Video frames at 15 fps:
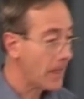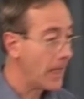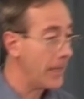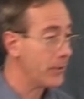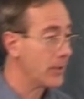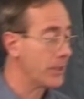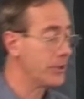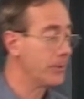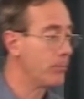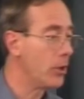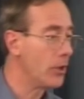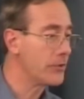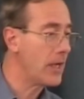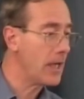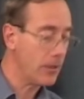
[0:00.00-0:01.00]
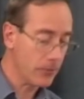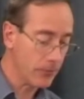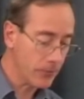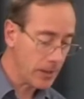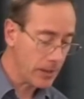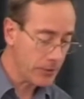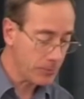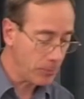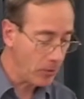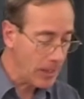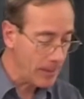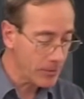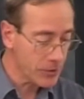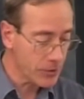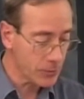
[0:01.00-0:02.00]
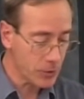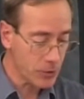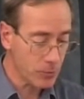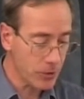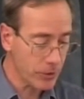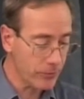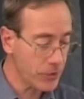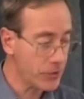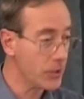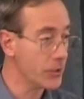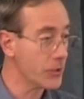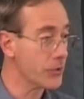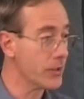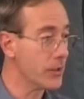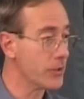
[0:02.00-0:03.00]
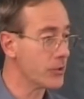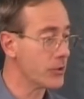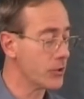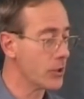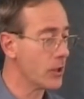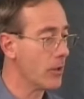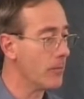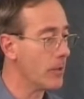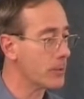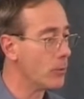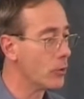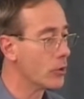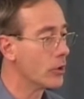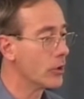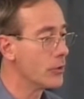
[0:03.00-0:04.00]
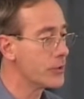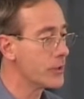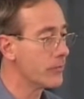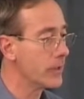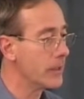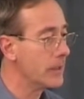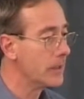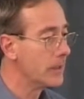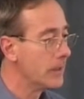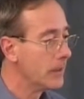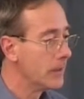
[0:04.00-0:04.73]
And you can actually plot out various parameters, which is what the researchers did, just to show it much more conclusively.